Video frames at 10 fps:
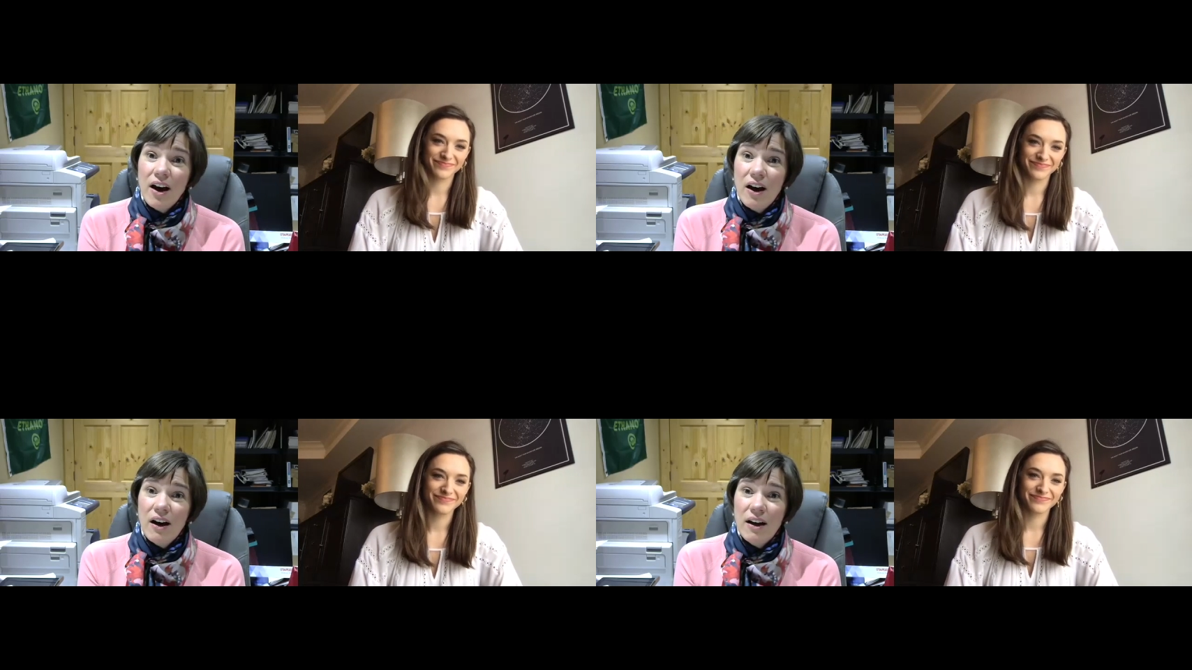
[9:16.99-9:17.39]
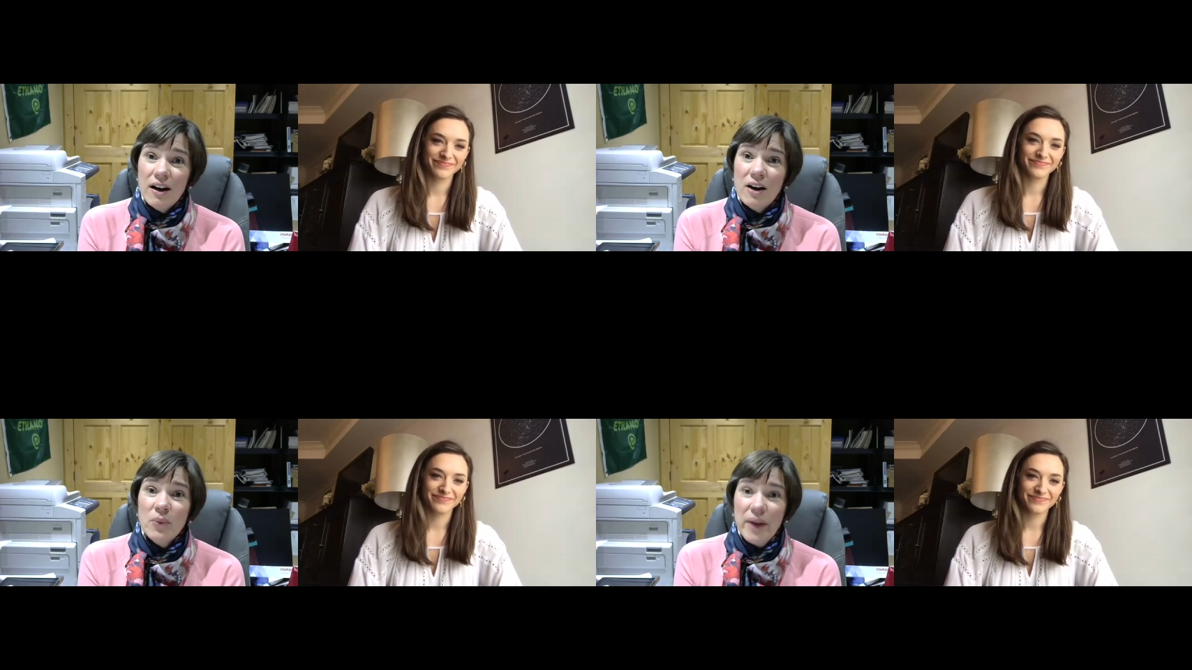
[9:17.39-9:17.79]
Speaker 1: on
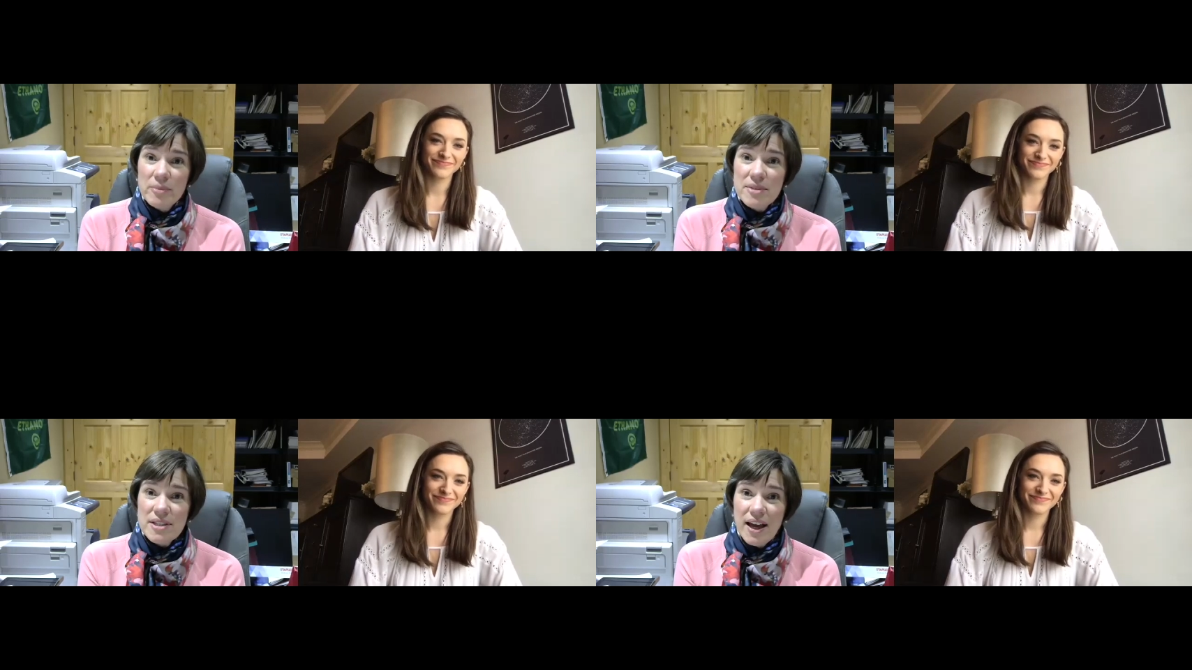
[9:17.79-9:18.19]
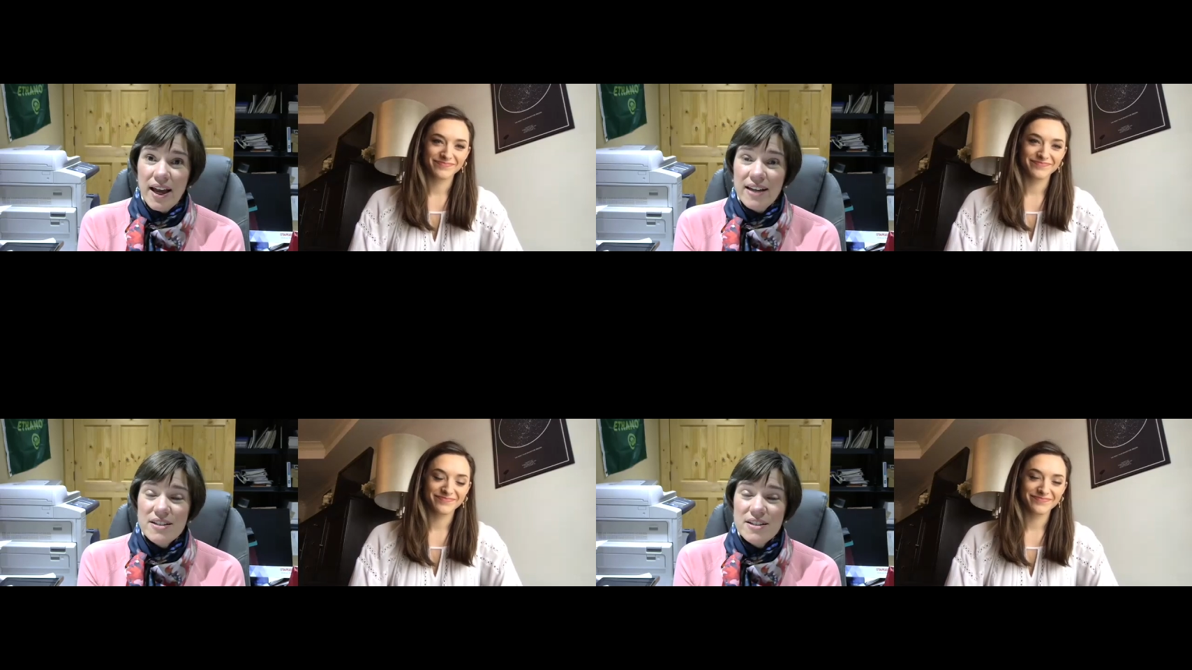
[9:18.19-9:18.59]
our
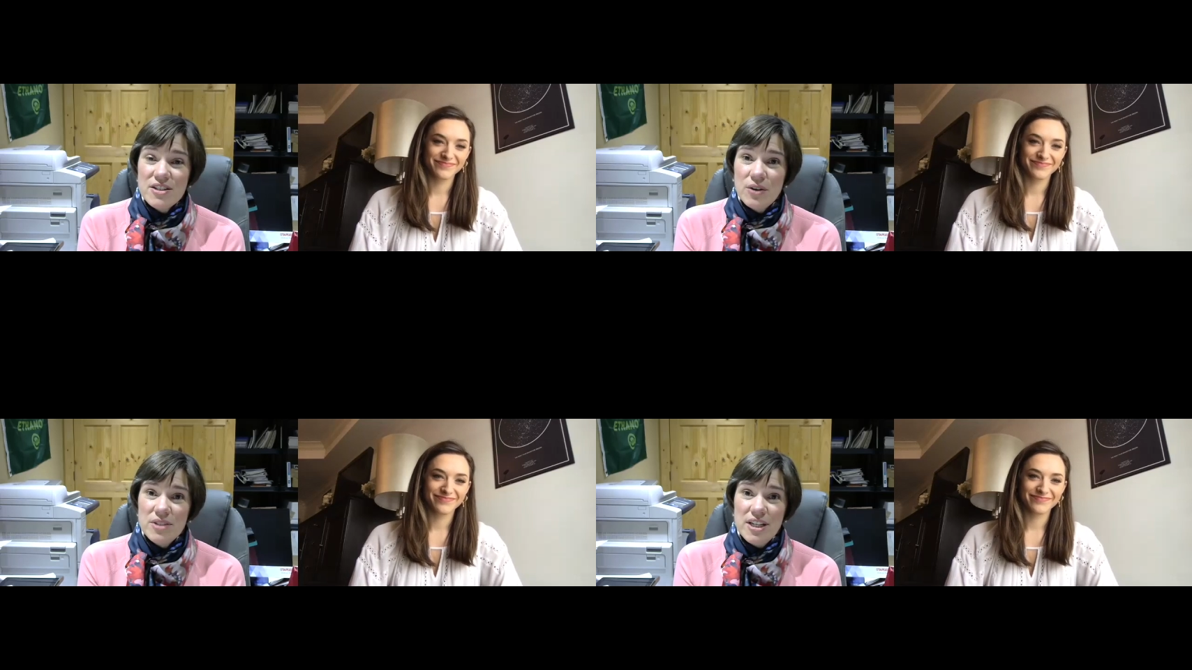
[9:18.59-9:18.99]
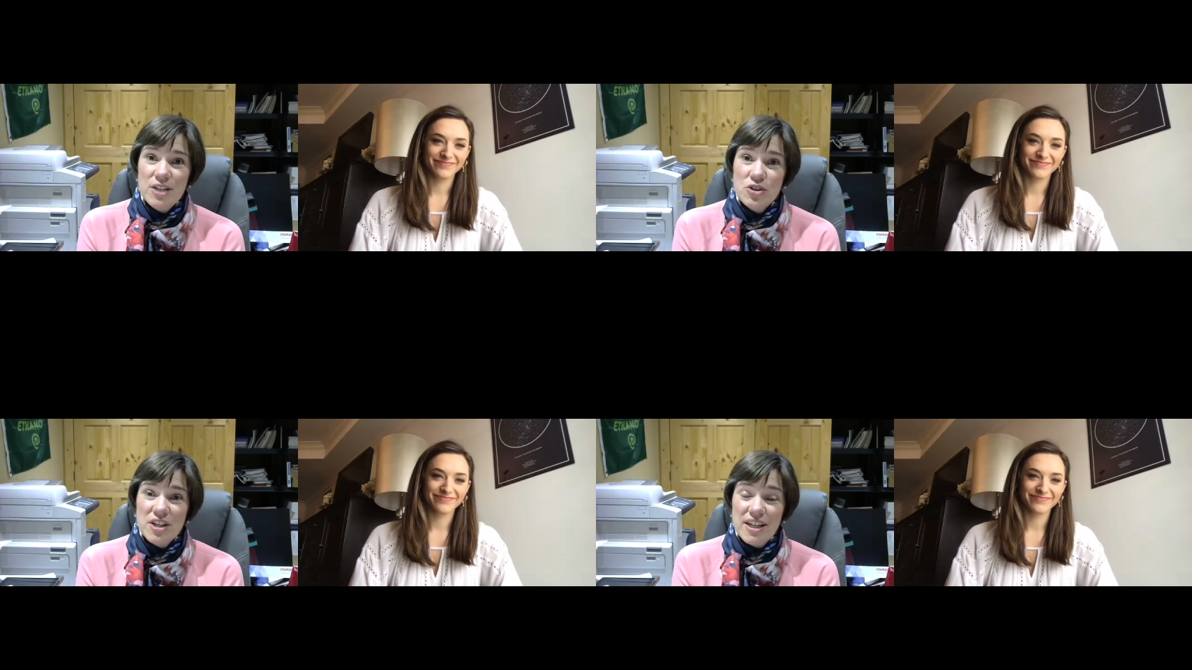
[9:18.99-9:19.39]
website so
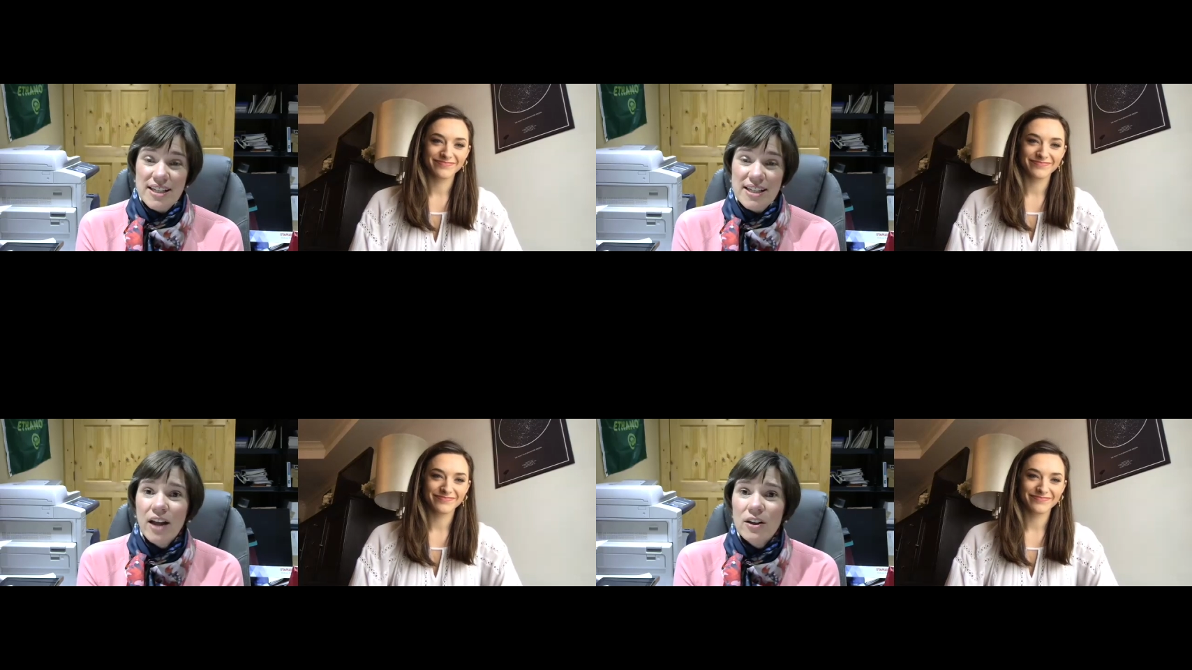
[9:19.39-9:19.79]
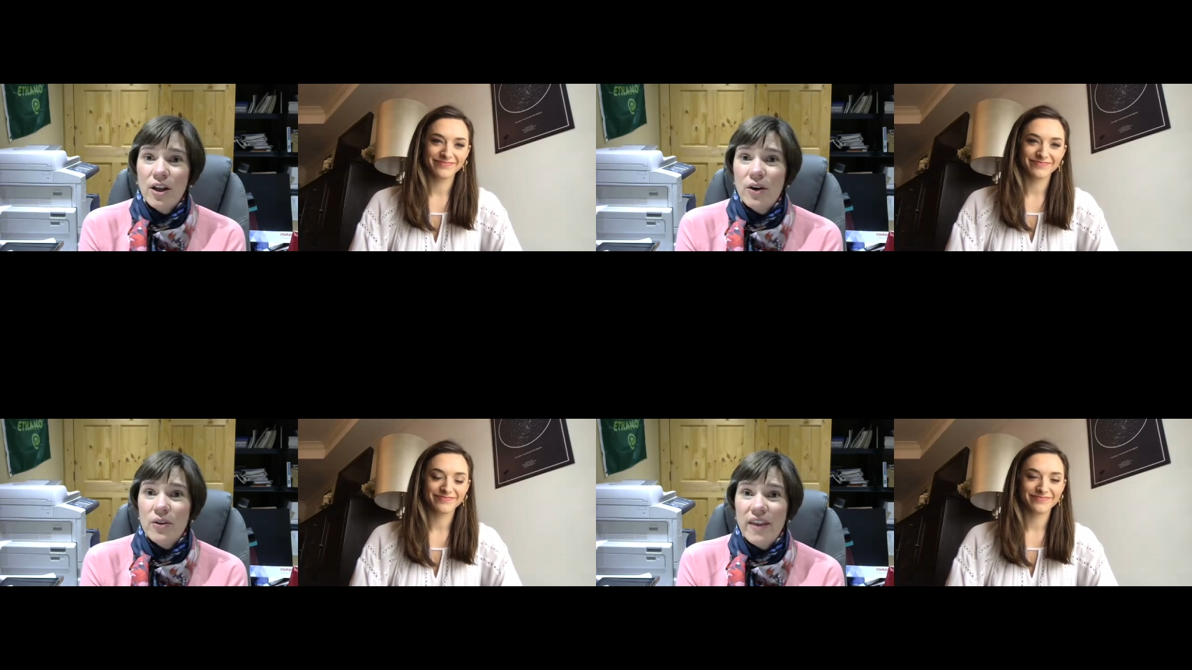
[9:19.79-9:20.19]
teachers could
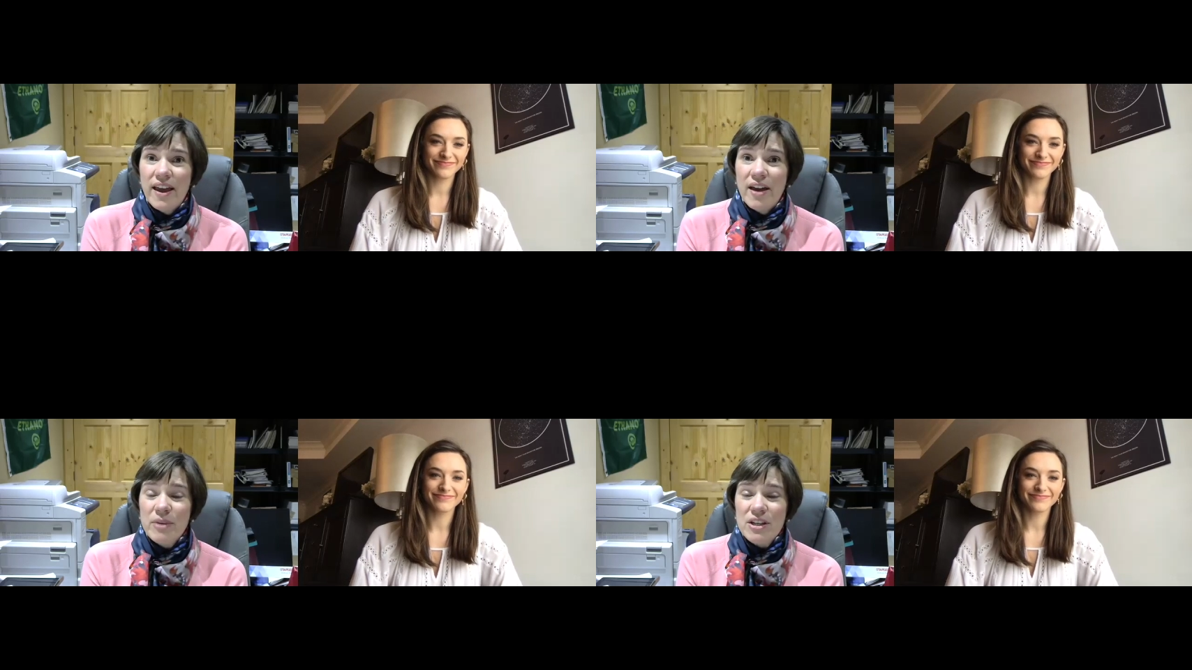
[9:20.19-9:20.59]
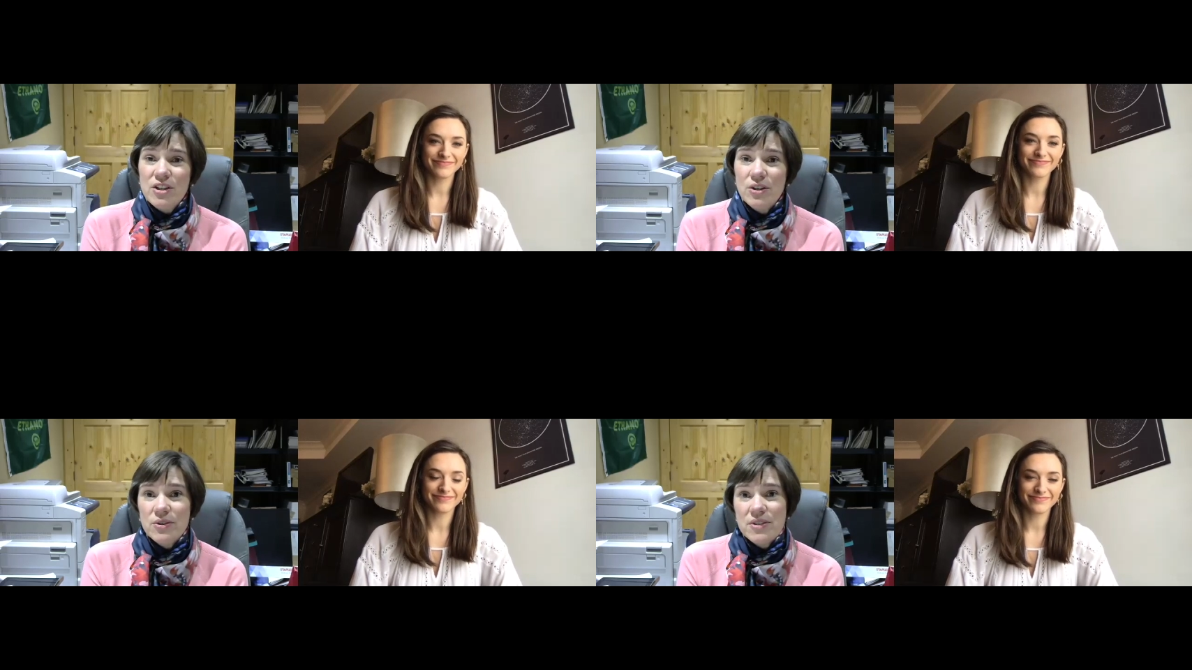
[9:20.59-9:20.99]
download them and
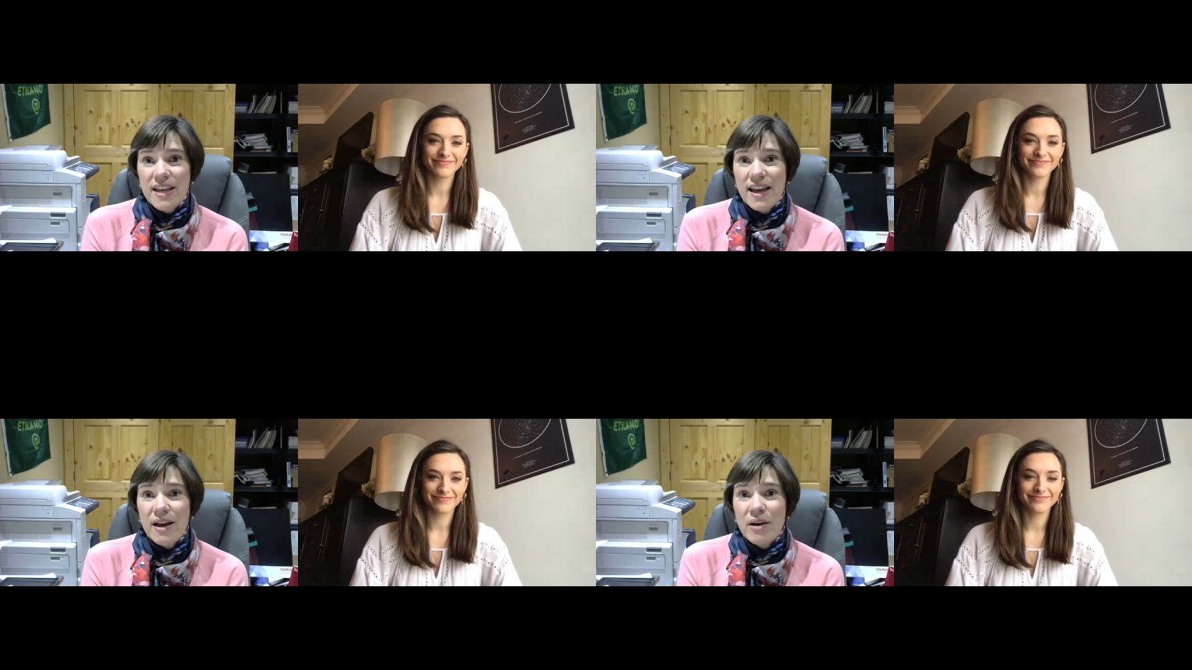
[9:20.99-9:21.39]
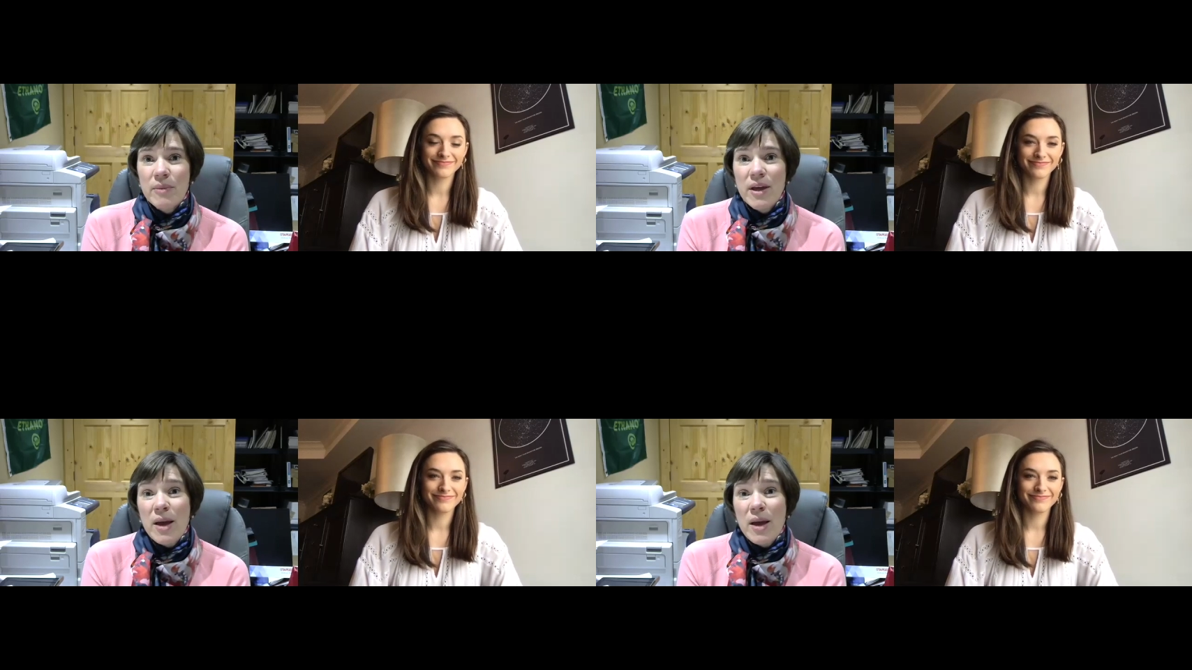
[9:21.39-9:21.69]
use them,